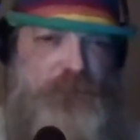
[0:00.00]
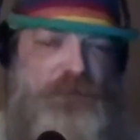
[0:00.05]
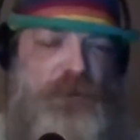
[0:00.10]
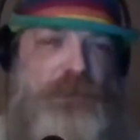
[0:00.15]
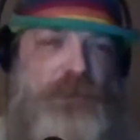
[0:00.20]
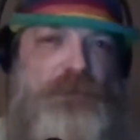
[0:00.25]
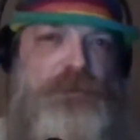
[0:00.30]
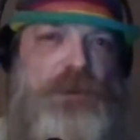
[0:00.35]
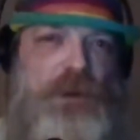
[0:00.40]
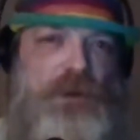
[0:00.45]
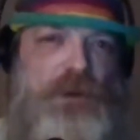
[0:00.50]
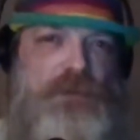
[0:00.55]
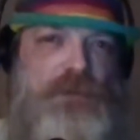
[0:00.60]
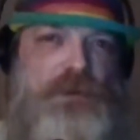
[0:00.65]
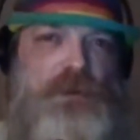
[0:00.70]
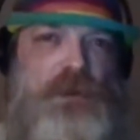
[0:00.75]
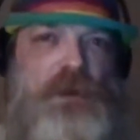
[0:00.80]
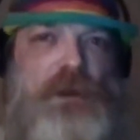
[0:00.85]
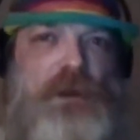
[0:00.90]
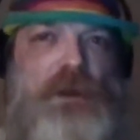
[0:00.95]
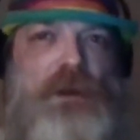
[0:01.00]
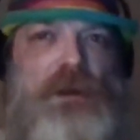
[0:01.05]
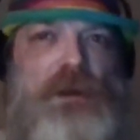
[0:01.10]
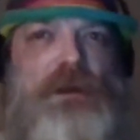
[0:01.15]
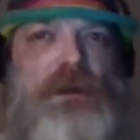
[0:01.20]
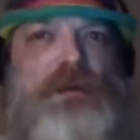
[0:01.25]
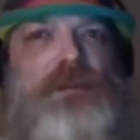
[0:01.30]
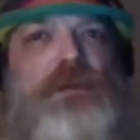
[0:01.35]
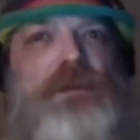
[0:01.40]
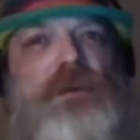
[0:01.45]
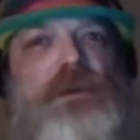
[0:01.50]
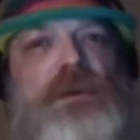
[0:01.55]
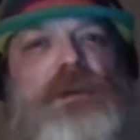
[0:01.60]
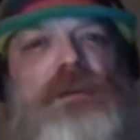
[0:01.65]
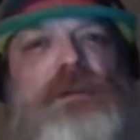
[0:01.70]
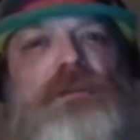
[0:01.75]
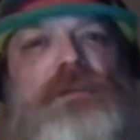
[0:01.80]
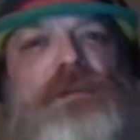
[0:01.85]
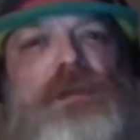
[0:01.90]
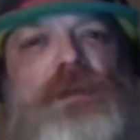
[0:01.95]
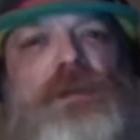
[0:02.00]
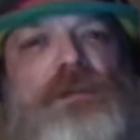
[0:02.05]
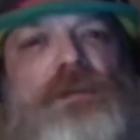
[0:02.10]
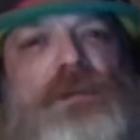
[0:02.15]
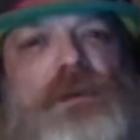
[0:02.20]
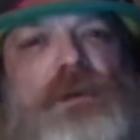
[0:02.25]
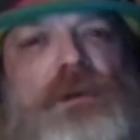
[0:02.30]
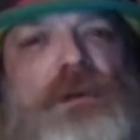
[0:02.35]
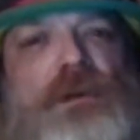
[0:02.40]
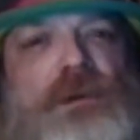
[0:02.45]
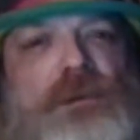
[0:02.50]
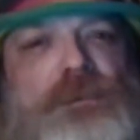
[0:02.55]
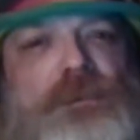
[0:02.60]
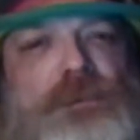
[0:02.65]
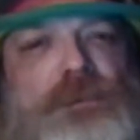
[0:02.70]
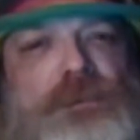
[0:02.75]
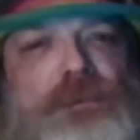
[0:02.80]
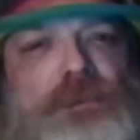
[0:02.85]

sometimes if you leave things alone,